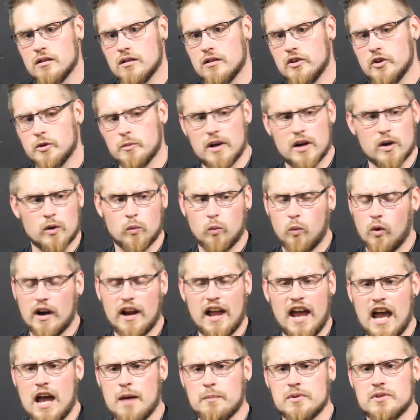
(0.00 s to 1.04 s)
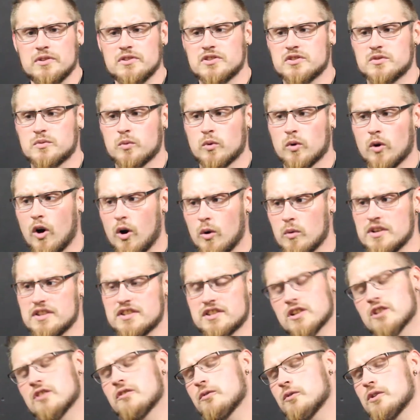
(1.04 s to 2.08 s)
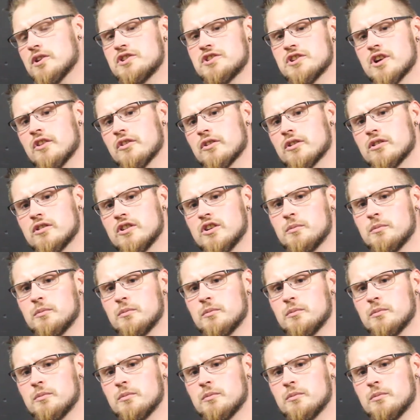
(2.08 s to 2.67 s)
No matter what happens, we're always here for each other.